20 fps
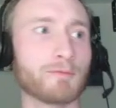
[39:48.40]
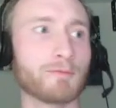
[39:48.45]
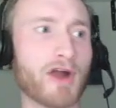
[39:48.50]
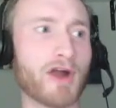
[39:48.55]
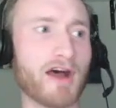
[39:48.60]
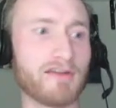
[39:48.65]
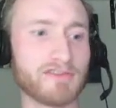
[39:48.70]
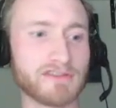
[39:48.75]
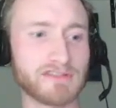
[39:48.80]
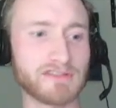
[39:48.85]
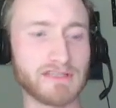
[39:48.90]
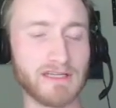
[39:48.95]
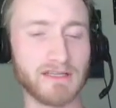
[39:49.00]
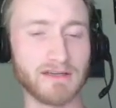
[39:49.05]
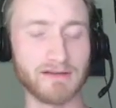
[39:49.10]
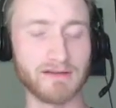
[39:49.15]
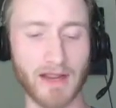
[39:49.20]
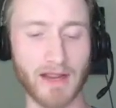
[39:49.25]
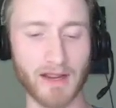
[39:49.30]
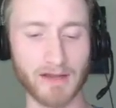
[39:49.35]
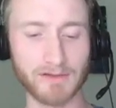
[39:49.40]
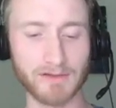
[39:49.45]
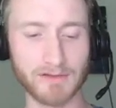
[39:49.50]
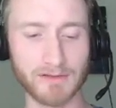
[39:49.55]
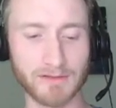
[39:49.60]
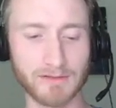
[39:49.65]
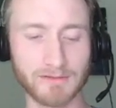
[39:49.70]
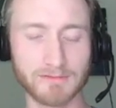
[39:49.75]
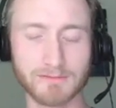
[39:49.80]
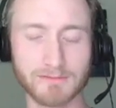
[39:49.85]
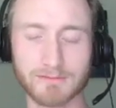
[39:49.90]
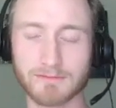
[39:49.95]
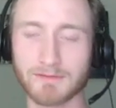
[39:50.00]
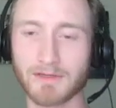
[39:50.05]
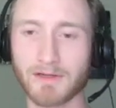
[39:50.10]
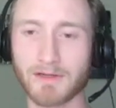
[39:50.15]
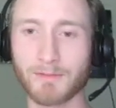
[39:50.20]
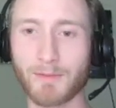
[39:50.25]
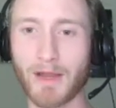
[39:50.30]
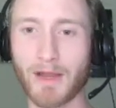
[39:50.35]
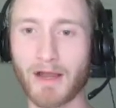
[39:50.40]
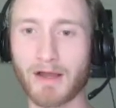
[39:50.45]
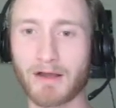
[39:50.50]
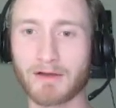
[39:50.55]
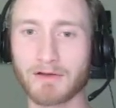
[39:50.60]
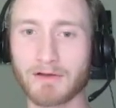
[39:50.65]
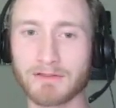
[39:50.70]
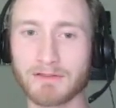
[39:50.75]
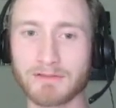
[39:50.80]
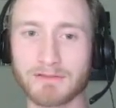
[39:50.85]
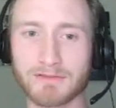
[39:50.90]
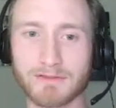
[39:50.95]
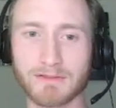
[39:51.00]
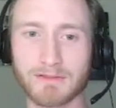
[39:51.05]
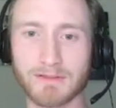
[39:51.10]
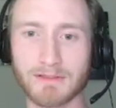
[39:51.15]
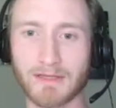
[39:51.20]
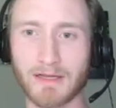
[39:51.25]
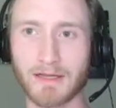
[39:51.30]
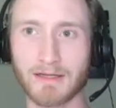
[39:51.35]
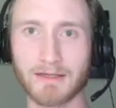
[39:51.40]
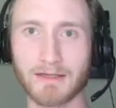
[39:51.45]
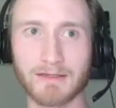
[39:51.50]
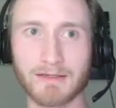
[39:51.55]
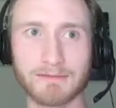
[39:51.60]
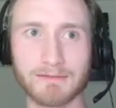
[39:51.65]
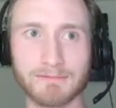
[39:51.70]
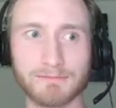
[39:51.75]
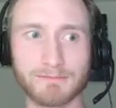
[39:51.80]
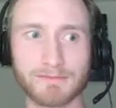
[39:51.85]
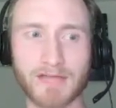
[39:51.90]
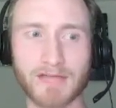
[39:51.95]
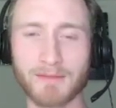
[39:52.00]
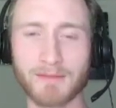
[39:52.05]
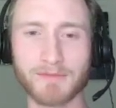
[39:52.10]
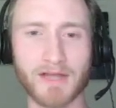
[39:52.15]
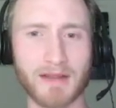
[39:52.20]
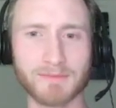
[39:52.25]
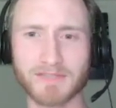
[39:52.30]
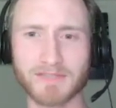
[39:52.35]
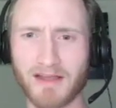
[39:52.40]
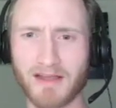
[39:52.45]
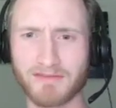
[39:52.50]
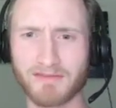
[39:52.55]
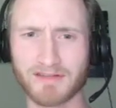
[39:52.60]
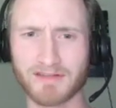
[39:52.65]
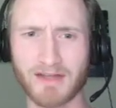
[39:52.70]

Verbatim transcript: prophecy in Daniel about uh, time times half the